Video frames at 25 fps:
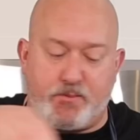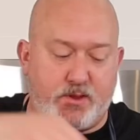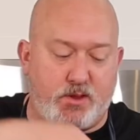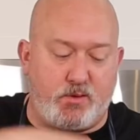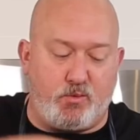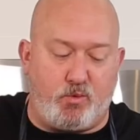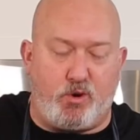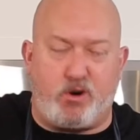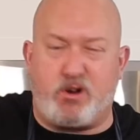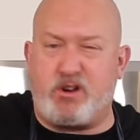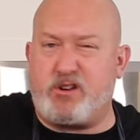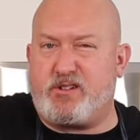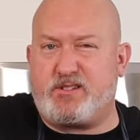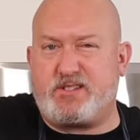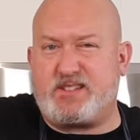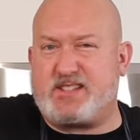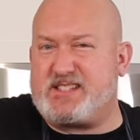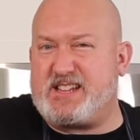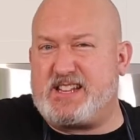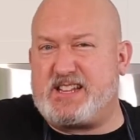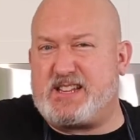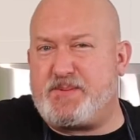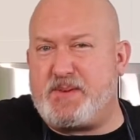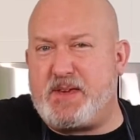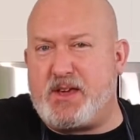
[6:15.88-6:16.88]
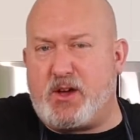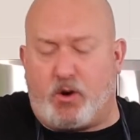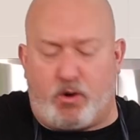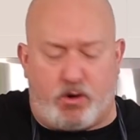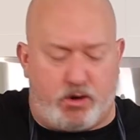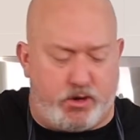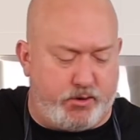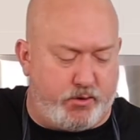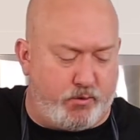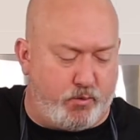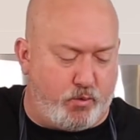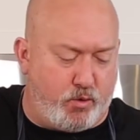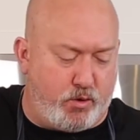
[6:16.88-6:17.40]
of the water. It doesn't need to be
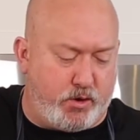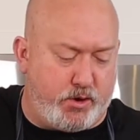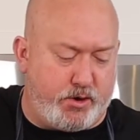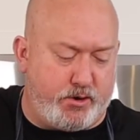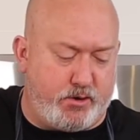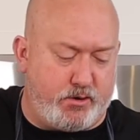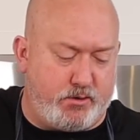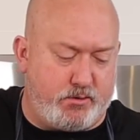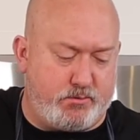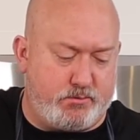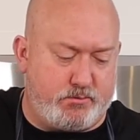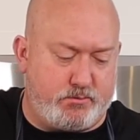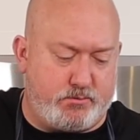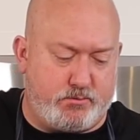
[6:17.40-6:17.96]
all the water.